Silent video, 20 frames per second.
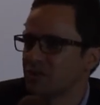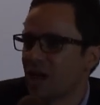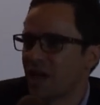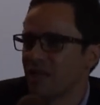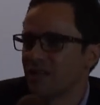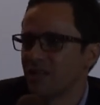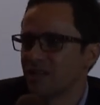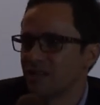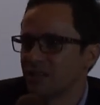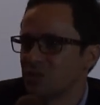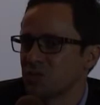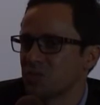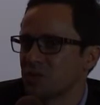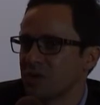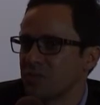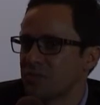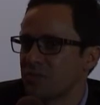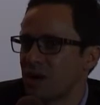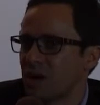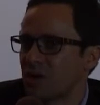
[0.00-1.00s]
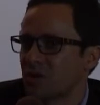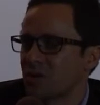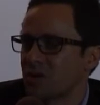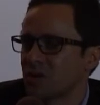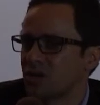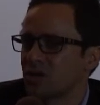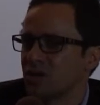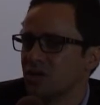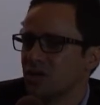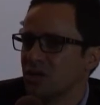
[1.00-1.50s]
I think this would
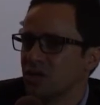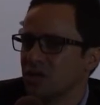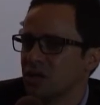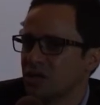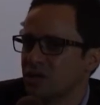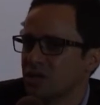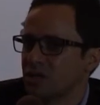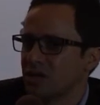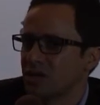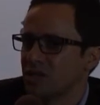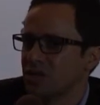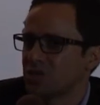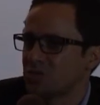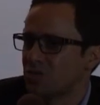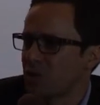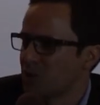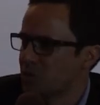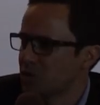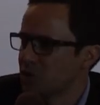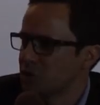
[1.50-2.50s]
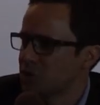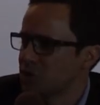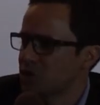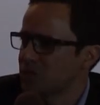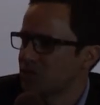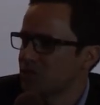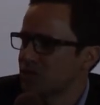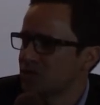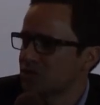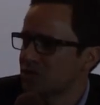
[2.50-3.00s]
empower the small
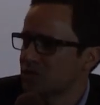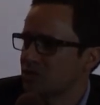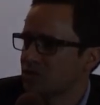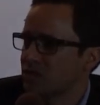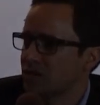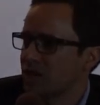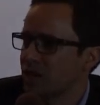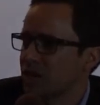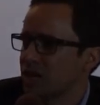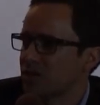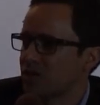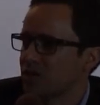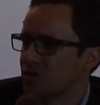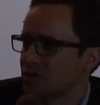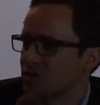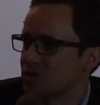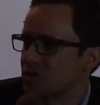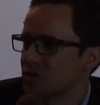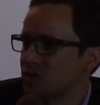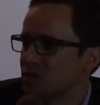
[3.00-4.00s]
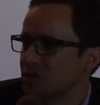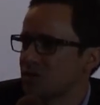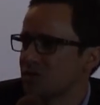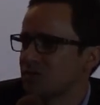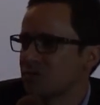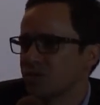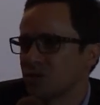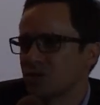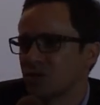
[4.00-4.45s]
merchant and also